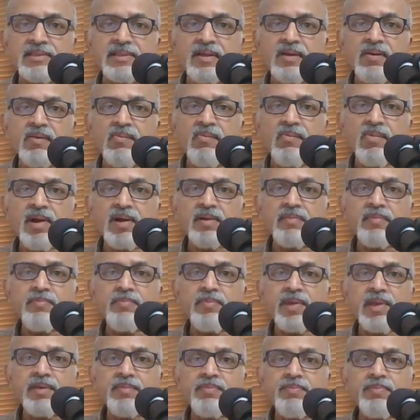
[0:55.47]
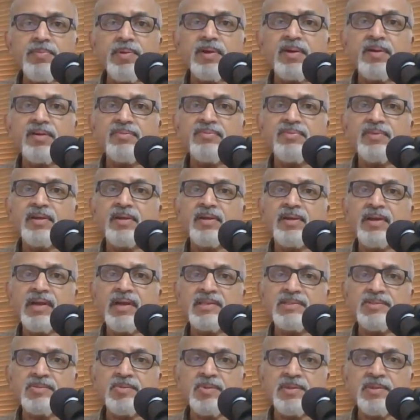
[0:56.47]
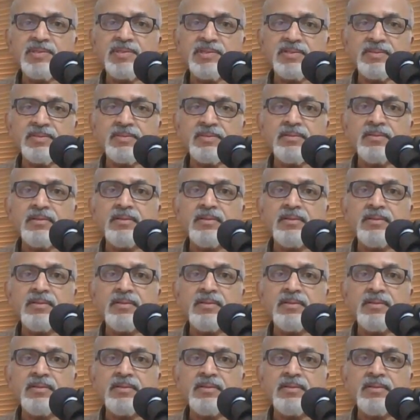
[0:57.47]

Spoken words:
one paper of your graduation.